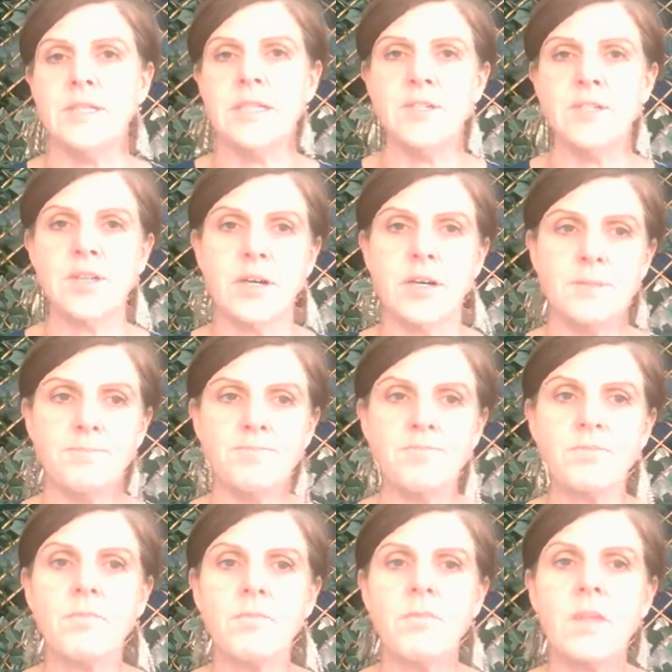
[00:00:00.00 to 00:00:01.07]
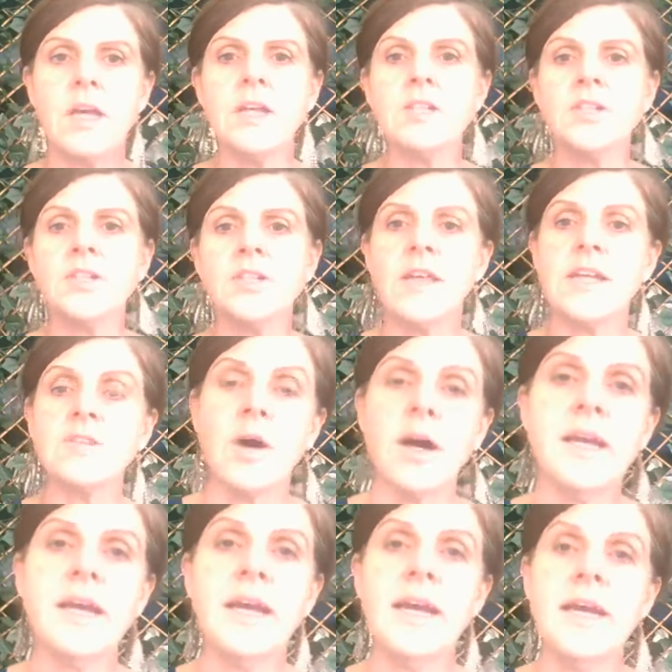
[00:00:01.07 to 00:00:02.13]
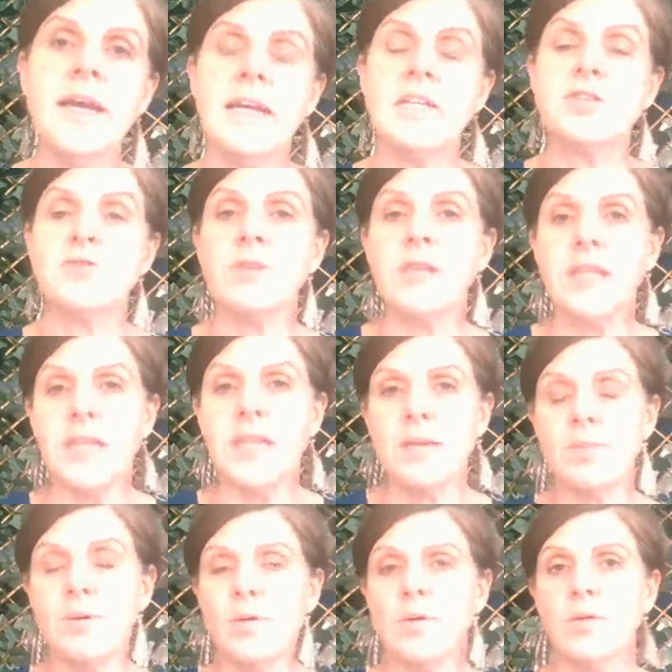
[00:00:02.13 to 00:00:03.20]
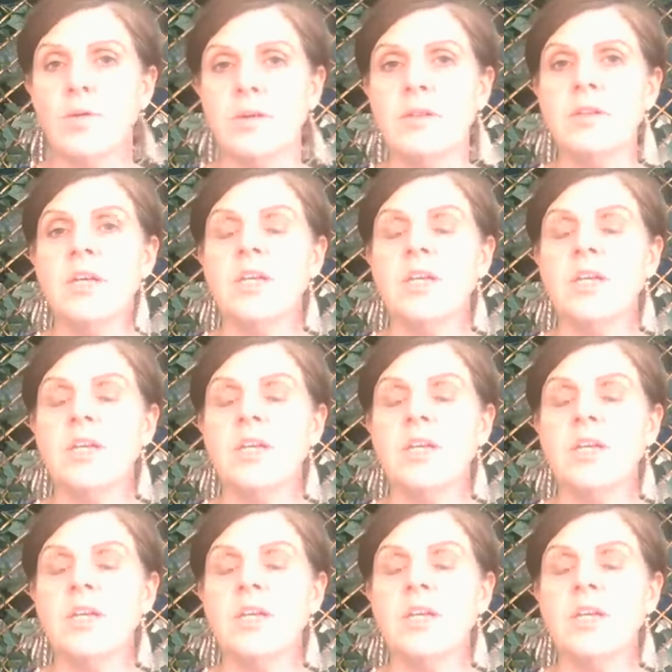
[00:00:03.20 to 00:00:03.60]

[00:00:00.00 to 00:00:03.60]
in time. And so that's why it's really important